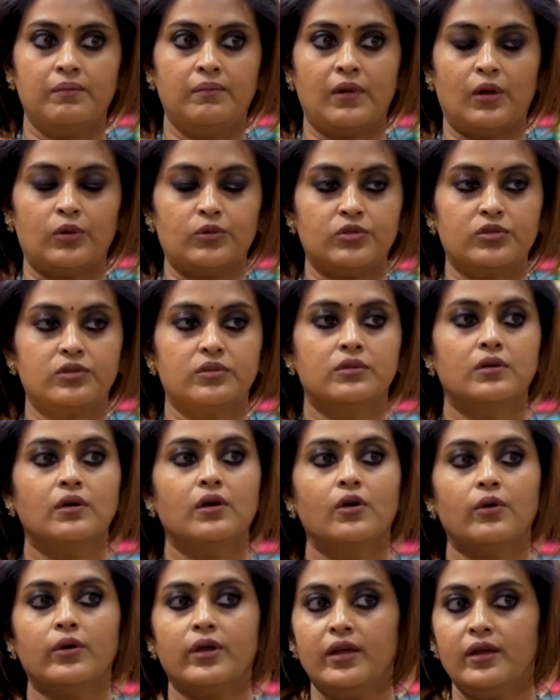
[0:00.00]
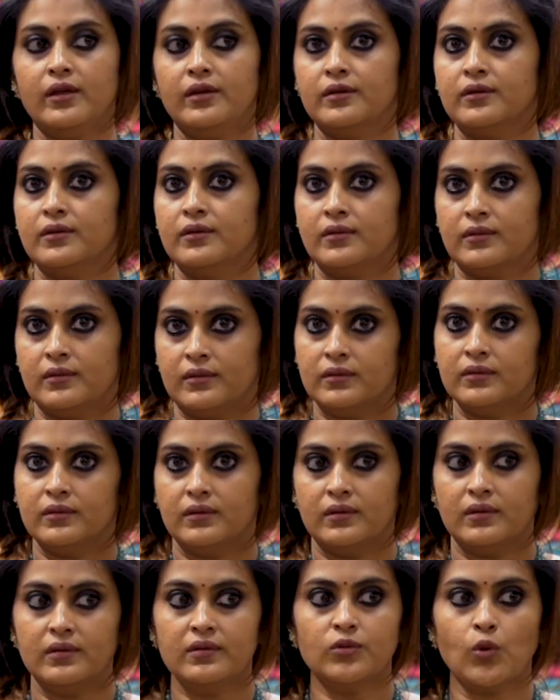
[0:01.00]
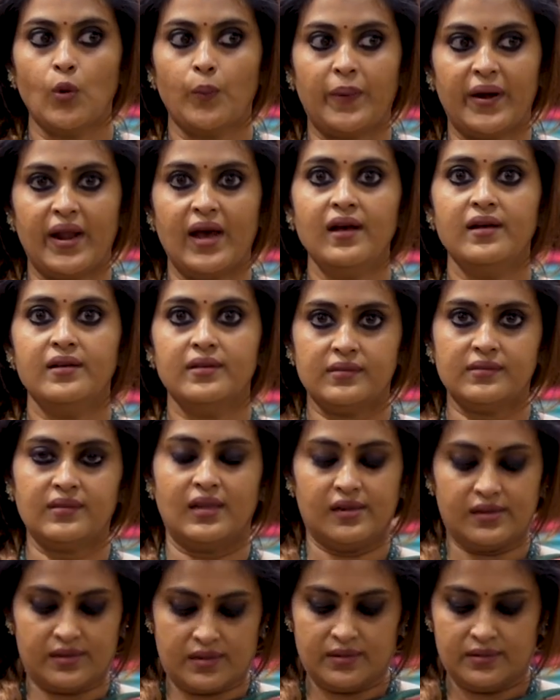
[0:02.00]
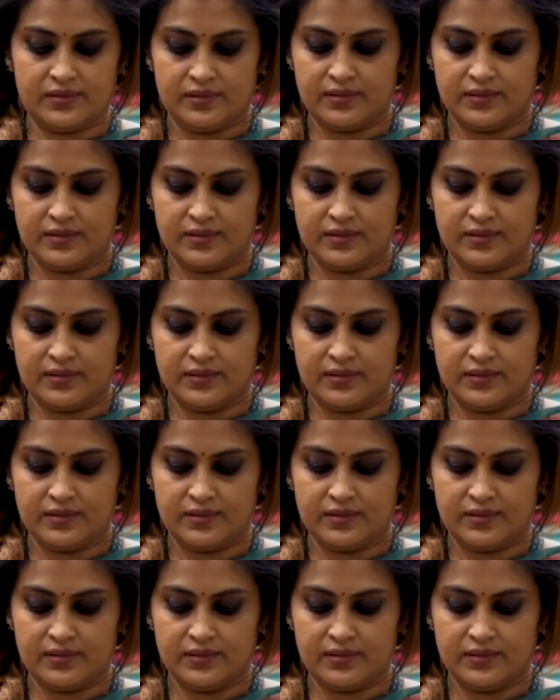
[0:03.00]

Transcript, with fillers: Blouse. Okay. This is Upada silk.